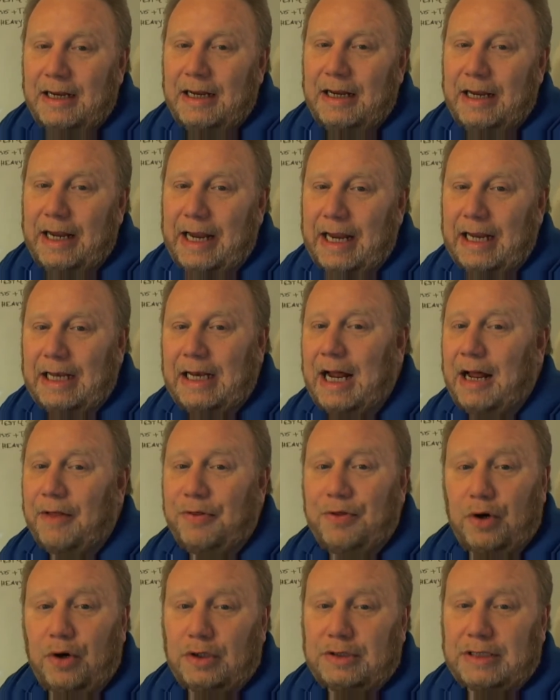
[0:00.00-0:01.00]
and
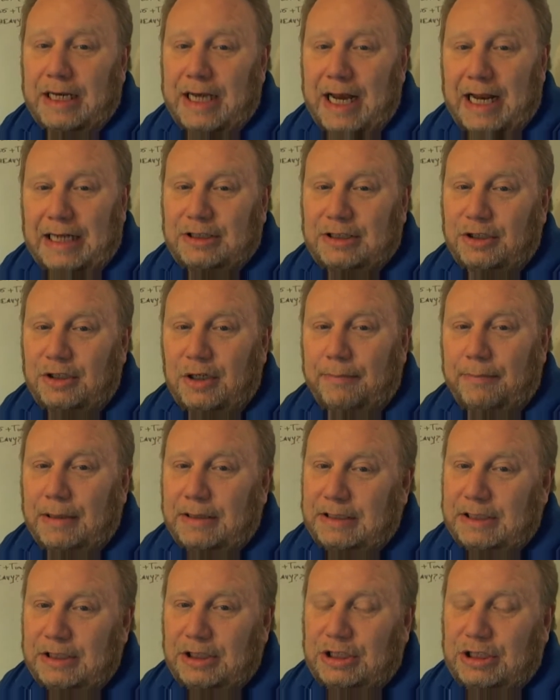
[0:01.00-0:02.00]
Thursday nights are your
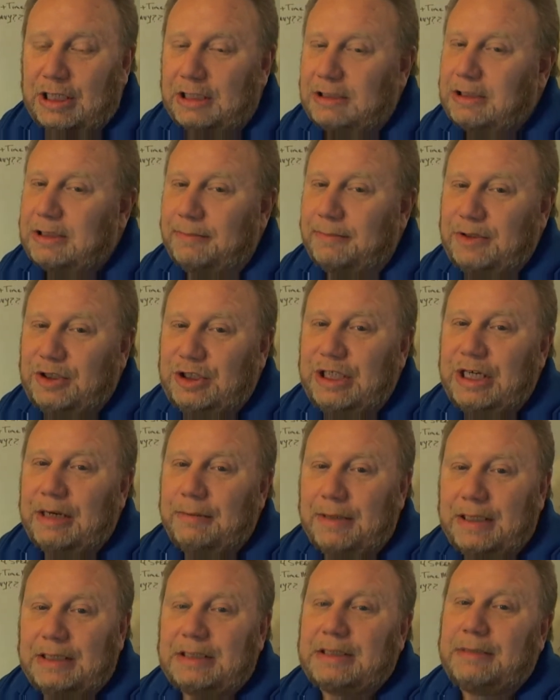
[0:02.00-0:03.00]
busiest shifts, the
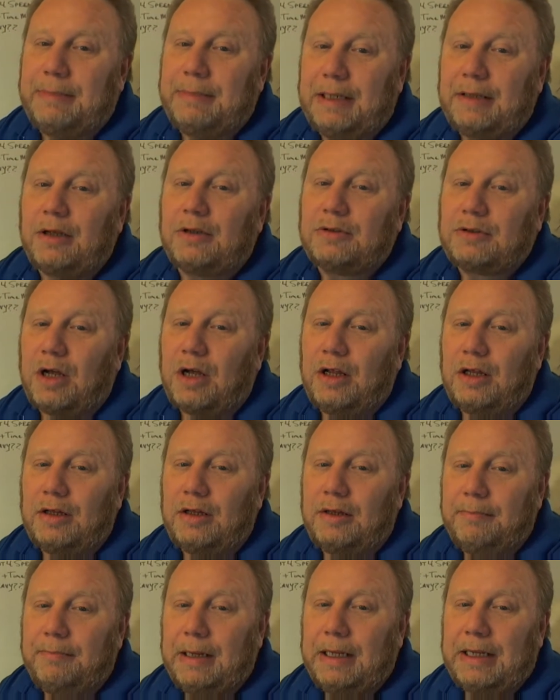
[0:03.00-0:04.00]
GM needs to be
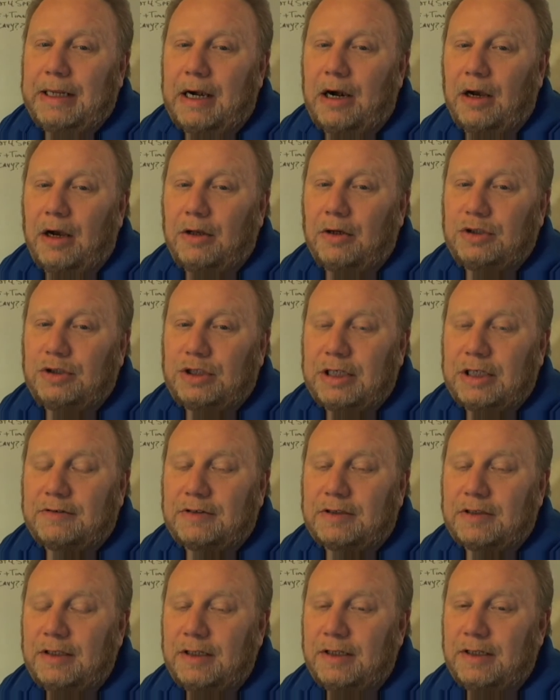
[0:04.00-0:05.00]
there on those
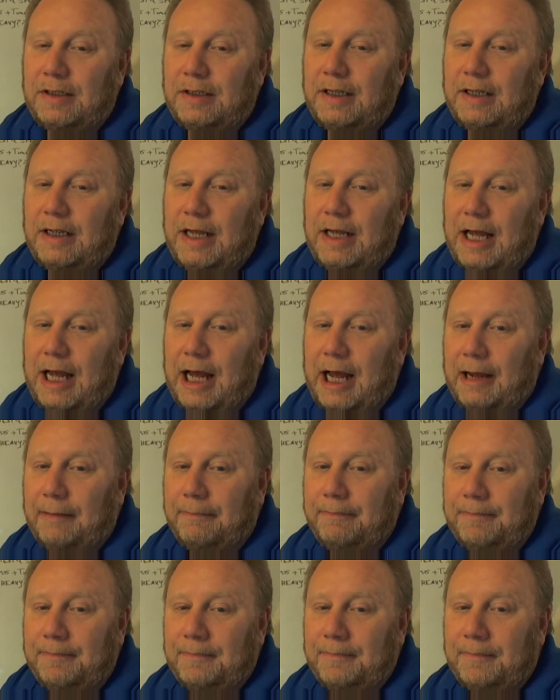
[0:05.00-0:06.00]
shifts.
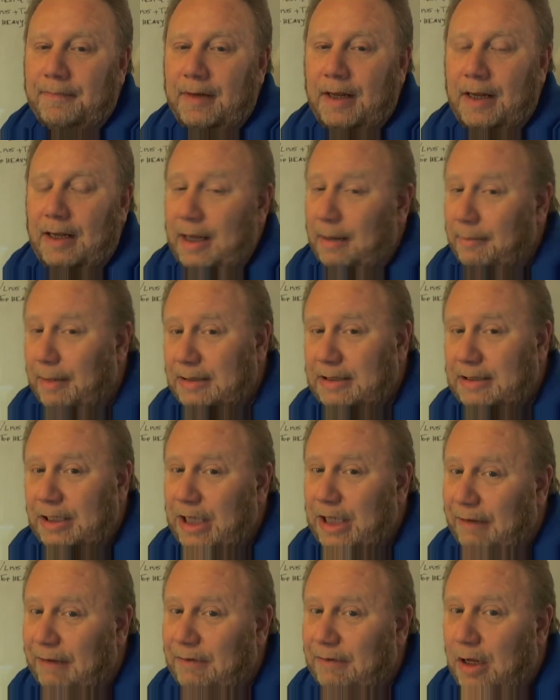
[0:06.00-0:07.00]
I'm not saying
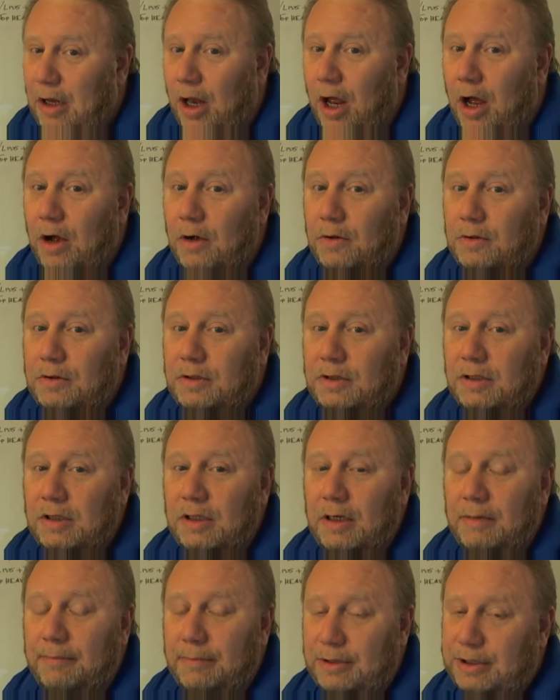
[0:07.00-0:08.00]
you have to close,
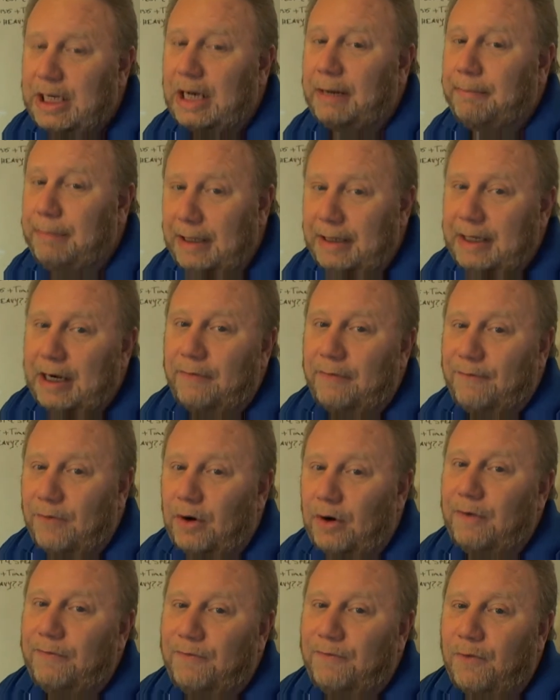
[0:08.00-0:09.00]
but you got to be there
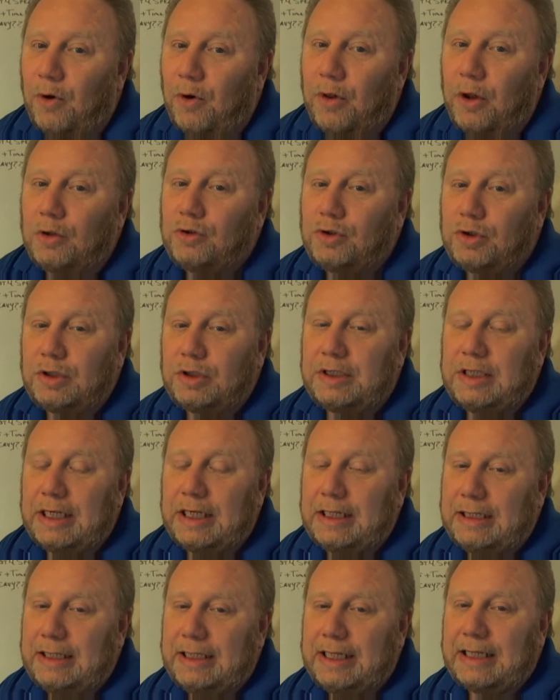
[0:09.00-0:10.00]
for those,
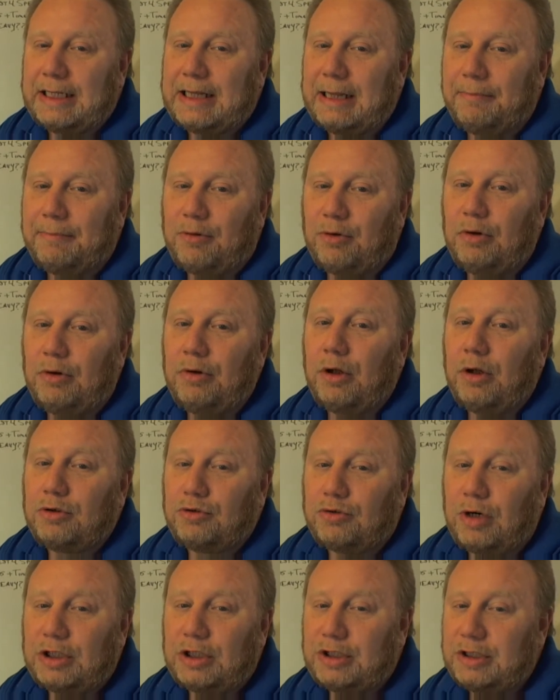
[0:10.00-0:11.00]
get them through those
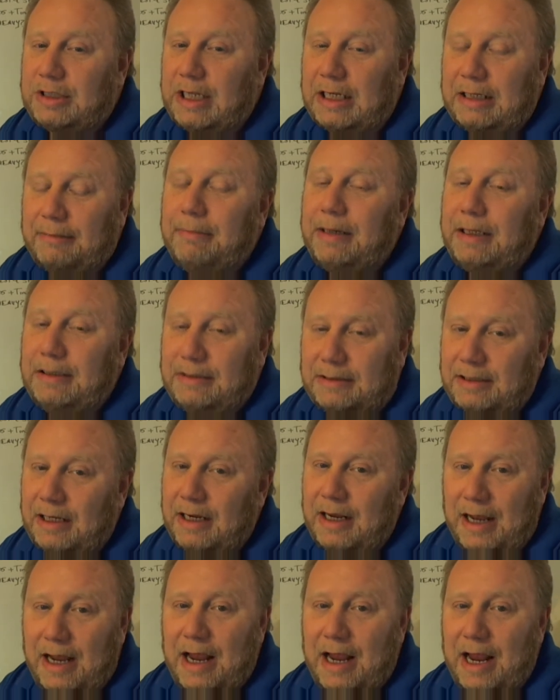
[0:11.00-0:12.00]
rushes. That means
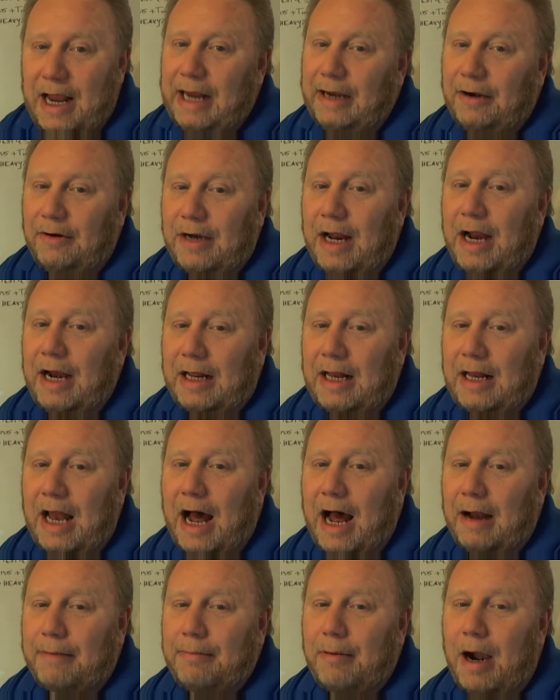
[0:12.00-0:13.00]
8 or 9
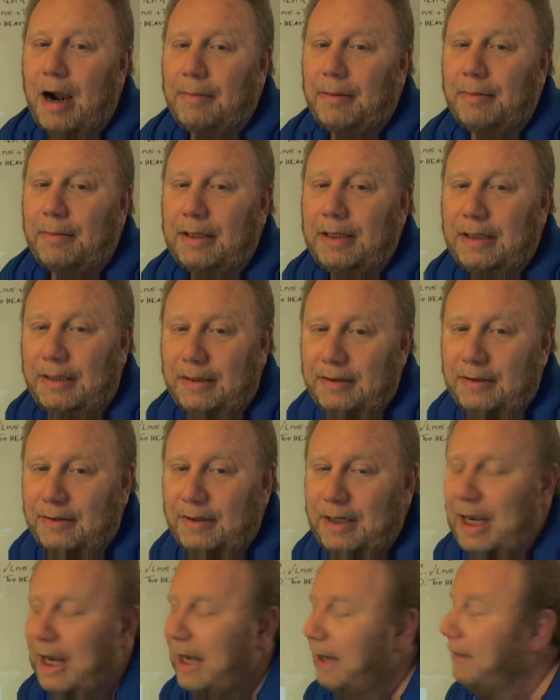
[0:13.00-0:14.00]
o'clock probably.
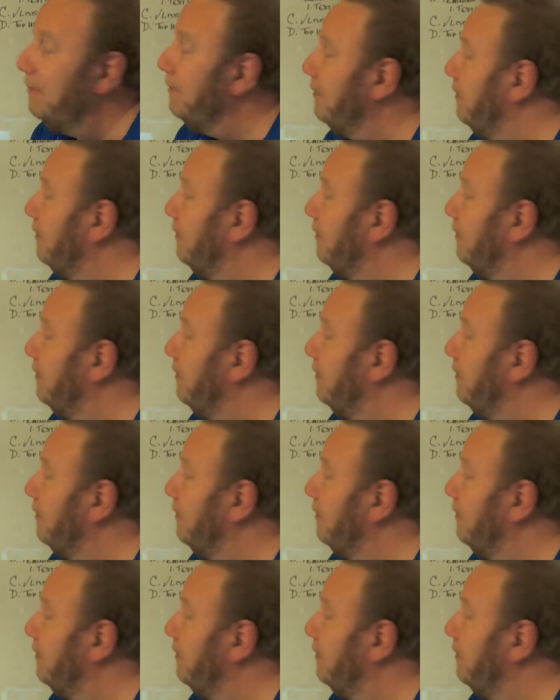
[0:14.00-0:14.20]
Okay.